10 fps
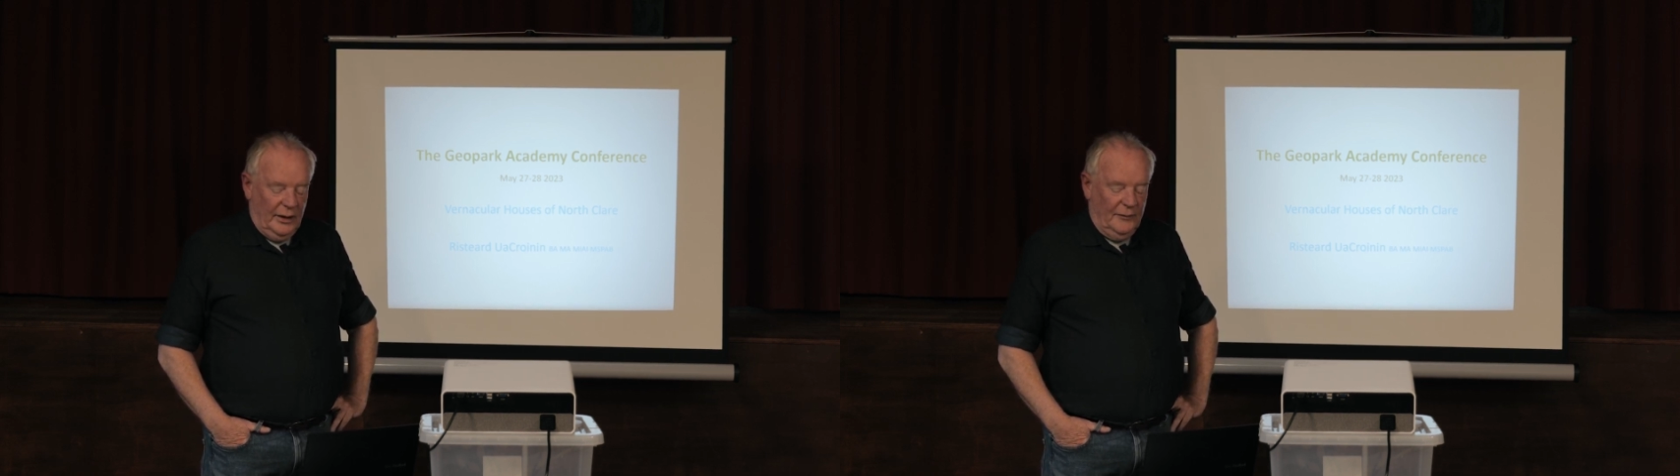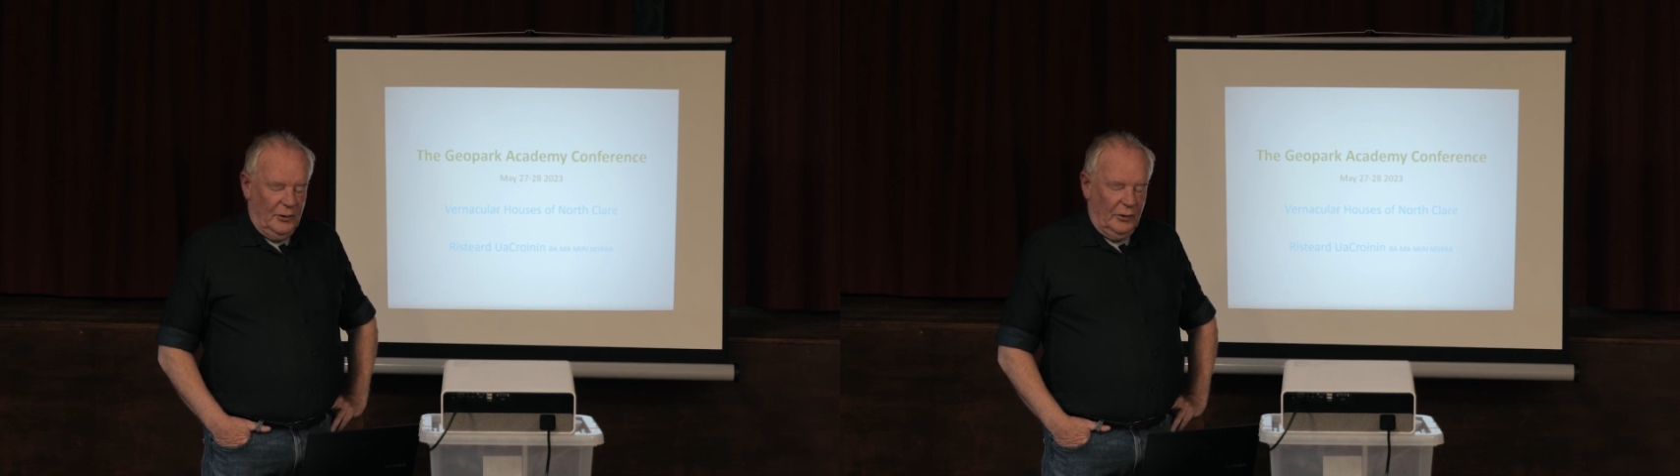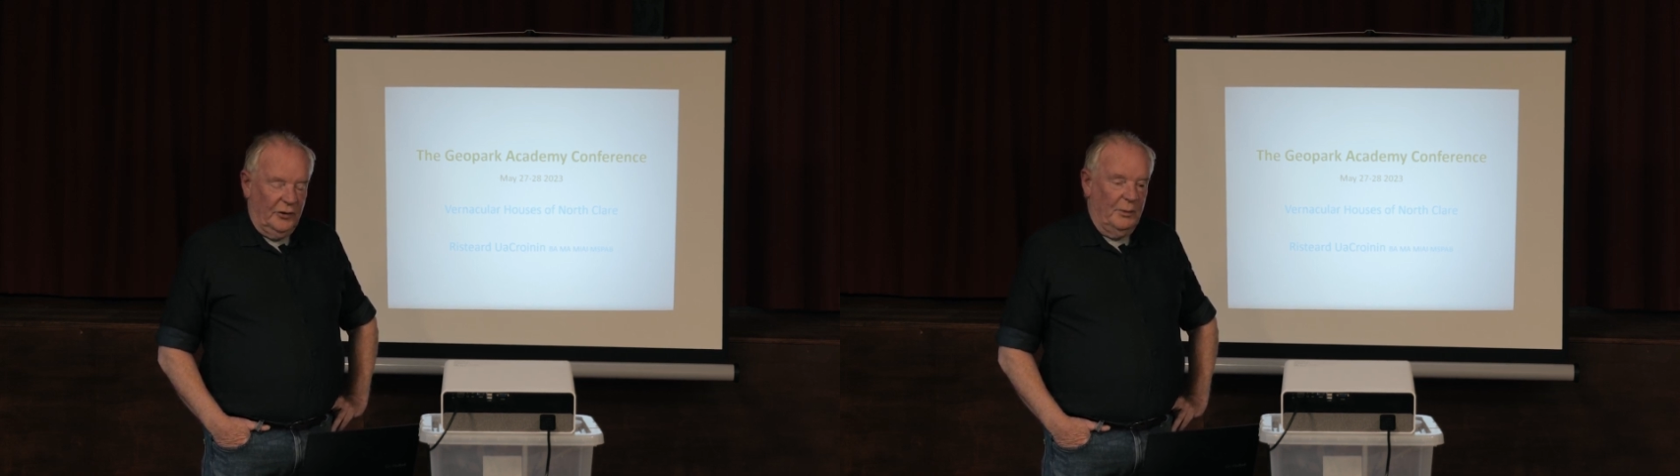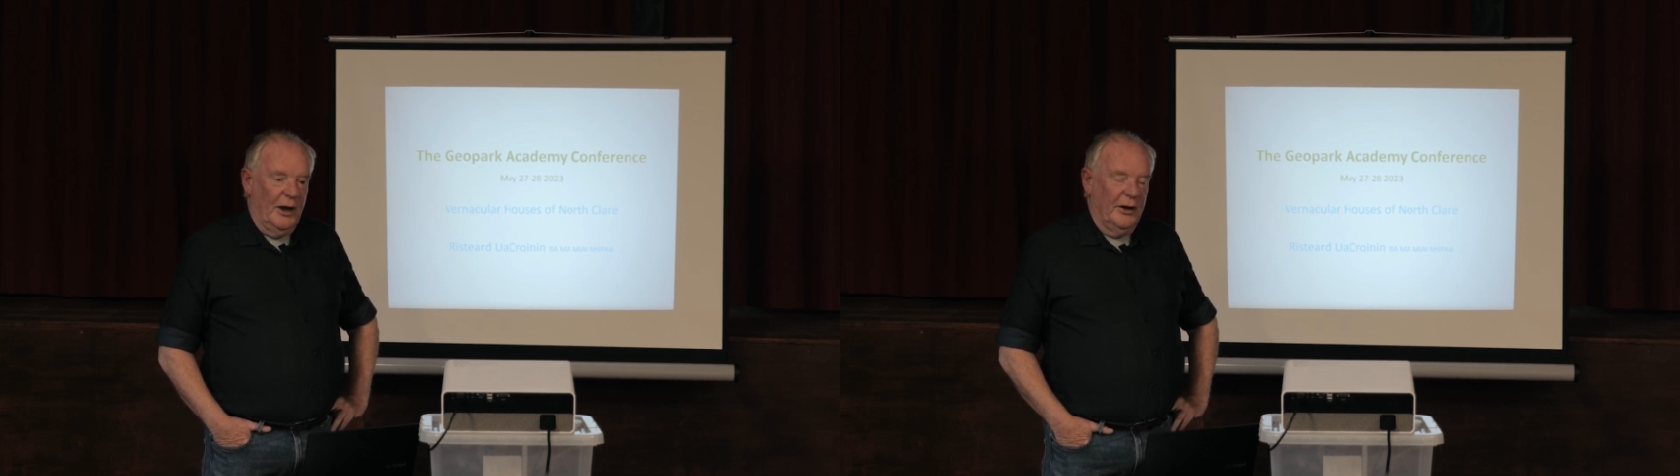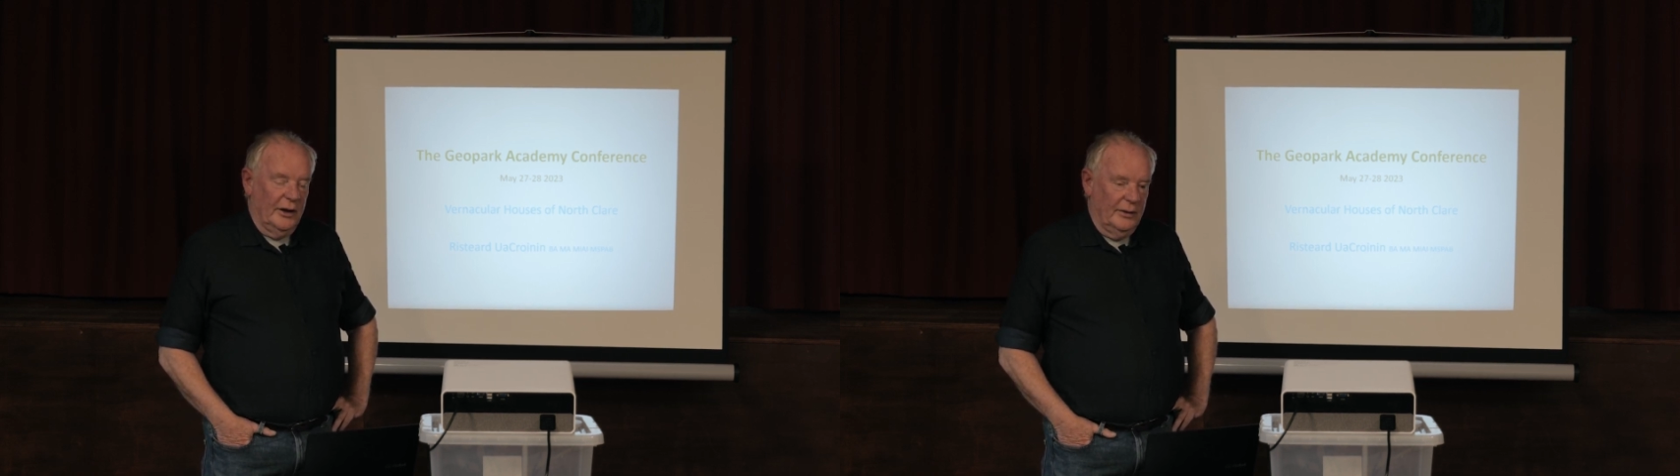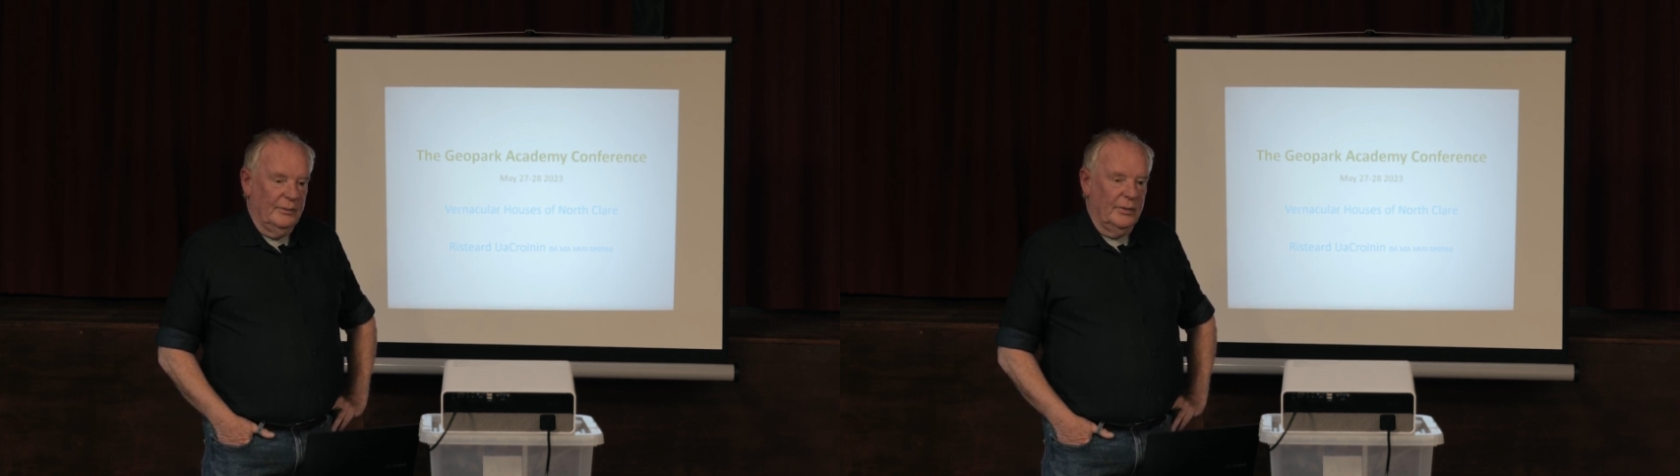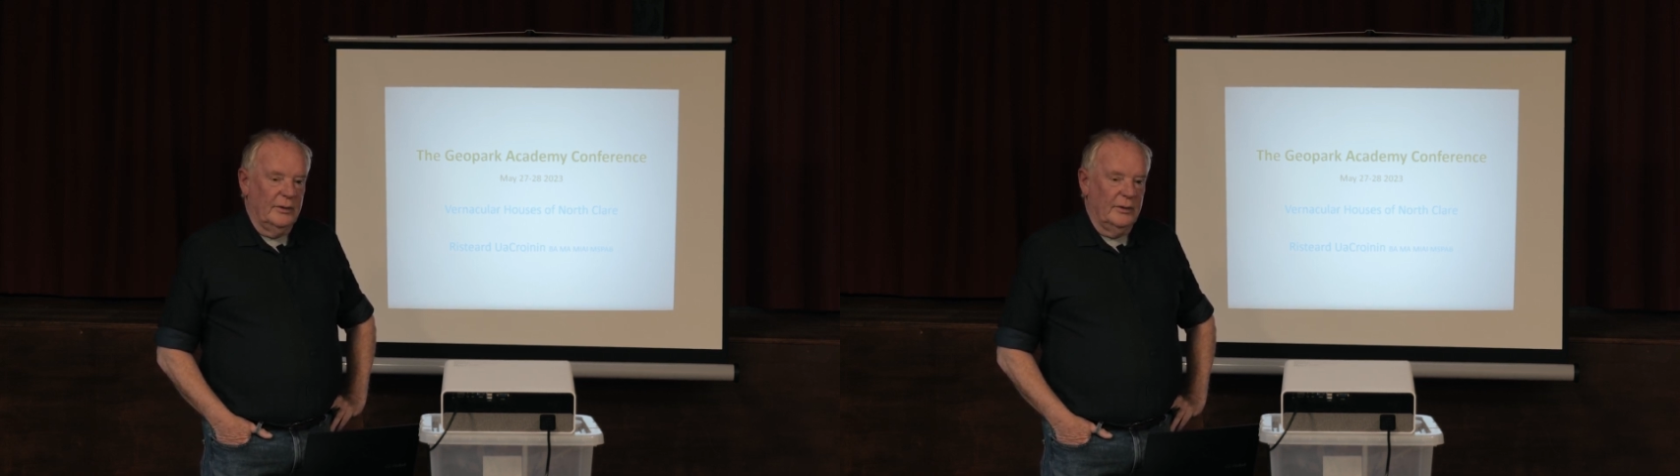influenced by the